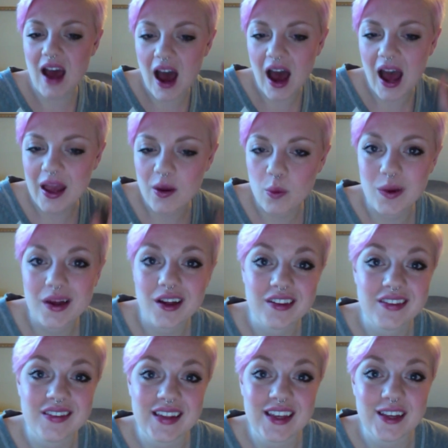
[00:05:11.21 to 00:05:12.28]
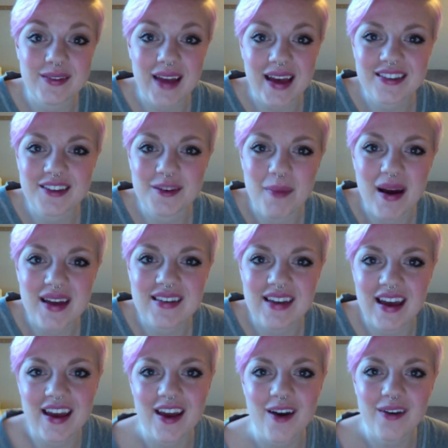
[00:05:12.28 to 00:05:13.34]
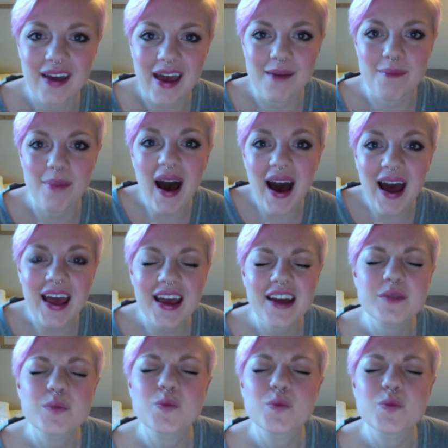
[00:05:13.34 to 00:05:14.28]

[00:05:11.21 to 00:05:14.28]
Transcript: I will see you next Monday. Okay, bye.